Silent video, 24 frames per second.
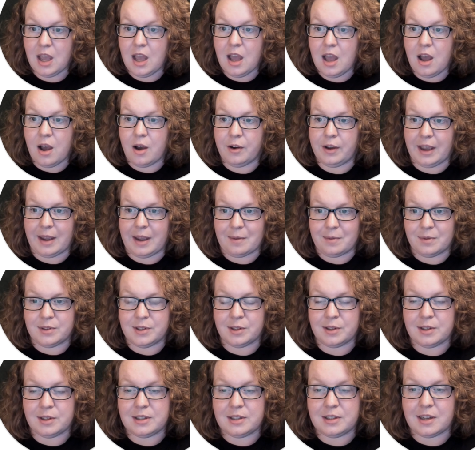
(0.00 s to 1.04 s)
Okay, so
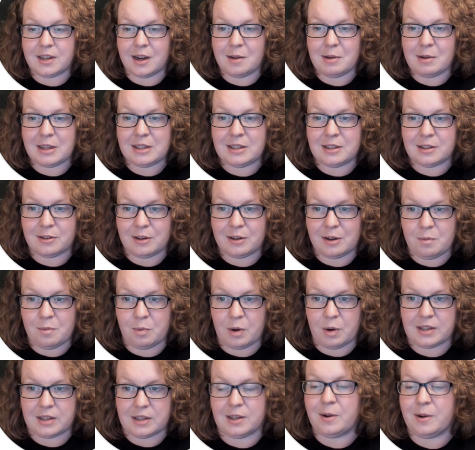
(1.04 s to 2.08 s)
let's talk about
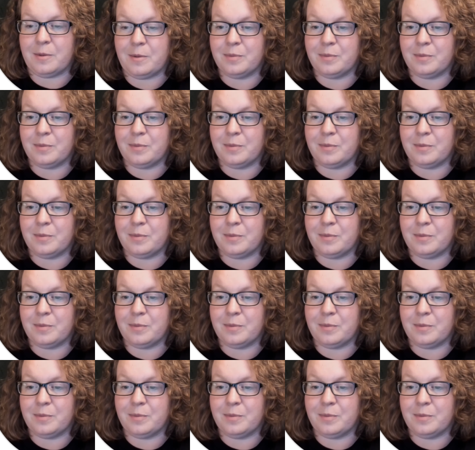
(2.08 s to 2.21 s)
Screenpresso.